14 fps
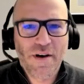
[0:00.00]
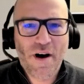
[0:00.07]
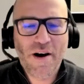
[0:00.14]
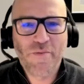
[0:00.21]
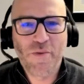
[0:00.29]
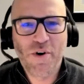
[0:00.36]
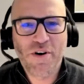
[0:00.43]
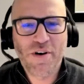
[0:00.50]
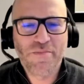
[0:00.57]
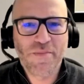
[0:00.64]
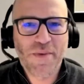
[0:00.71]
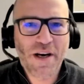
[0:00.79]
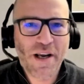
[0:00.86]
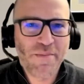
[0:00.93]
Hi, welcome.
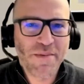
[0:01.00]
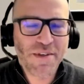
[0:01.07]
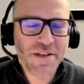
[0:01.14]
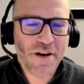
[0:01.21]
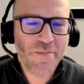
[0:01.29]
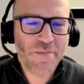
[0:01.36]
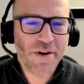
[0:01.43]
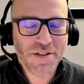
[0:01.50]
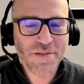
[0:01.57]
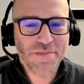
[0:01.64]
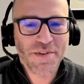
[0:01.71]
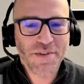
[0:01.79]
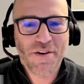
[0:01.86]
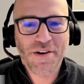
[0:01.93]
My name is Guy
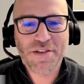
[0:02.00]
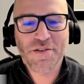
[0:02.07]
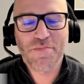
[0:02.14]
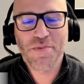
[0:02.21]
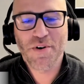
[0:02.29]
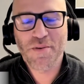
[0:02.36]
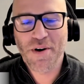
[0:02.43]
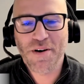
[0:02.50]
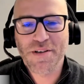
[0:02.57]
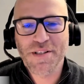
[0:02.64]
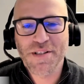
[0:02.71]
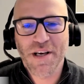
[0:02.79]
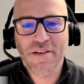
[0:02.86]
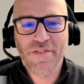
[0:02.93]
Bartram, Director of Product
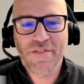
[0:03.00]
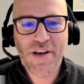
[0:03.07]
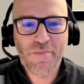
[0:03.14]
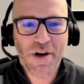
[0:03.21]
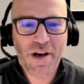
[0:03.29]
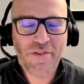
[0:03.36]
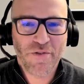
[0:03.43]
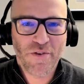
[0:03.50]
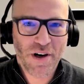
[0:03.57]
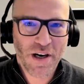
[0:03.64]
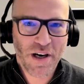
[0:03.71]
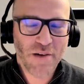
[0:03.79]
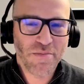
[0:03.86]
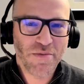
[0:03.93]
Marketing at VMware for our
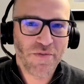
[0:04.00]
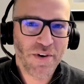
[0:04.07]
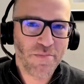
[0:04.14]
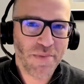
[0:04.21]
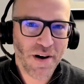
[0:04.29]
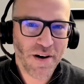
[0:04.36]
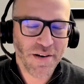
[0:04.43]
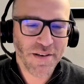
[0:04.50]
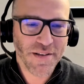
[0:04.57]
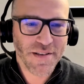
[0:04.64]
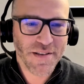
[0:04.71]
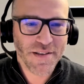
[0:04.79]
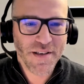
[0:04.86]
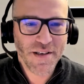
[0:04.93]
cloud provider
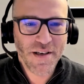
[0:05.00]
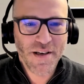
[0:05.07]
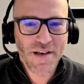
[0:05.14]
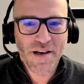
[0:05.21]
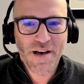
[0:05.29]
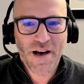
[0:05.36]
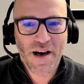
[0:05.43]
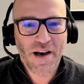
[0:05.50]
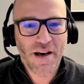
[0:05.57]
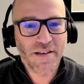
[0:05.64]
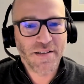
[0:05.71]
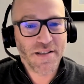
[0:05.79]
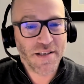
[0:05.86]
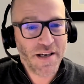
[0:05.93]
partners.
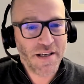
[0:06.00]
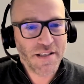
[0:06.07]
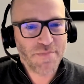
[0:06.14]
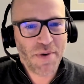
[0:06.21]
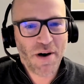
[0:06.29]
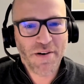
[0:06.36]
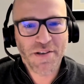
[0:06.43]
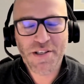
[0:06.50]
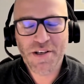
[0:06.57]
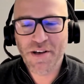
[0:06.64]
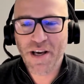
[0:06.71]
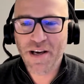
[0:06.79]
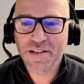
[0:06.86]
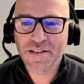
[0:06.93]
And today's partner
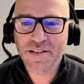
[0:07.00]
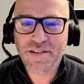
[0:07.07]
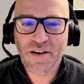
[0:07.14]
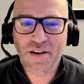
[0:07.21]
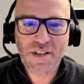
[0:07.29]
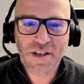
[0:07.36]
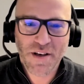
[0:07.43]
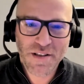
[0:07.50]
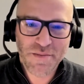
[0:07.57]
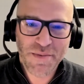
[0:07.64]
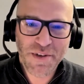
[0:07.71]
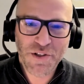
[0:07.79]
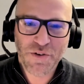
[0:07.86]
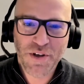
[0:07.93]
showcase, I'm delighted to
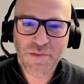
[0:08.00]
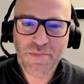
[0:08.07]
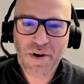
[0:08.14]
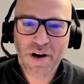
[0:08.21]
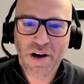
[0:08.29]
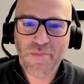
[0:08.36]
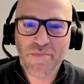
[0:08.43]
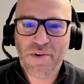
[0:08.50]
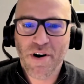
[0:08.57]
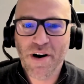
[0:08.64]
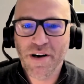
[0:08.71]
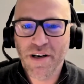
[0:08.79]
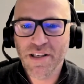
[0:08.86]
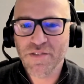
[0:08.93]
be joined by
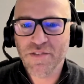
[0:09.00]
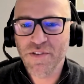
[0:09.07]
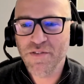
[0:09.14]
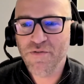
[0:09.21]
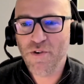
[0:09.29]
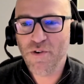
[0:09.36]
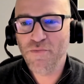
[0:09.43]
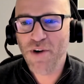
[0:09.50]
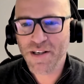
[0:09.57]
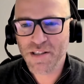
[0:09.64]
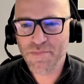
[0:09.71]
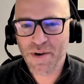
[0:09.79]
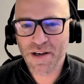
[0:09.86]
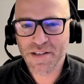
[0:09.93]
Bryan Litchford from
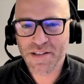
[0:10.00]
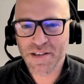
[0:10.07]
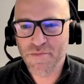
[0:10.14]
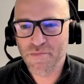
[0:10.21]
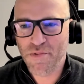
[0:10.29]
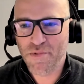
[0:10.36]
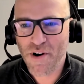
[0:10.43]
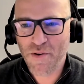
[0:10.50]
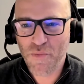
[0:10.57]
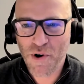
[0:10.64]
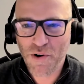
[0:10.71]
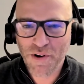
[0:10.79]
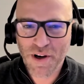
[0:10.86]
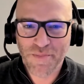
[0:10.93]
Rackspace. So Bryan,
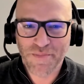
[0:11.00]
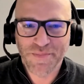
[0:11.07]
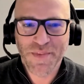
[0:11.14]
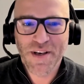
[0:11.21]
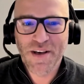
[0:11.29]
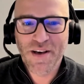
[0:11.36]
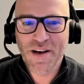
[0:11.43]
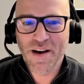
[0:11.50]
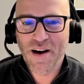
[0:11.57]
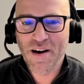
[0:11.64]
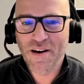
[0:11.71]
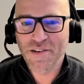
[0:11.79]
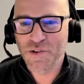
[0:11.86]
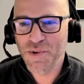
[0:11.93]
welcome.
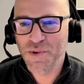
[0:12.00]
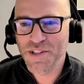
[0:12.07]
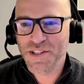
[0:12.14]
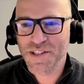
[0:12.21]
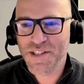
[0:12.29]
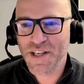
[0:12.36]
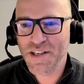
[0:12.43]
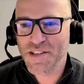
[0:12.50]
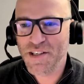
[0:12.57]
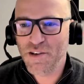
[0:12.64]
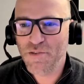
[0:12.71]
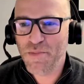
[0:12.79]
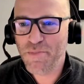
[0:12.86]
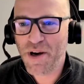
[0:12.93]
Do you want to just tell us a
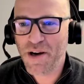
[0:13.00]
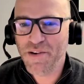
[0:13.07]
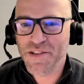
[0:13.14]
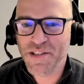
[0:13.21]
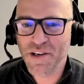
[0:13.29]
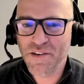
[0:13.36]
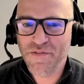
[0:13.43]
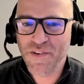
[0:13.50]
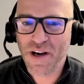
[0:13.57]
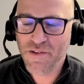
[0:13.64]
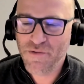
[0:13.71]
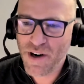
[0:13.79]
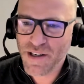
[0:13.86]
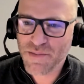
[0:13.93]
little bit about yourself
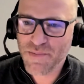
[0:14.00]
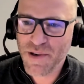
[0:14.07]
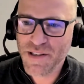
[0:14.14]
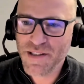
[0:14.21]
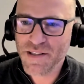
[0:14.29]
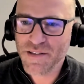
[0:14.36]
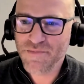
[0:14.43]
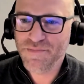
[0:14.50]
and Rackspace?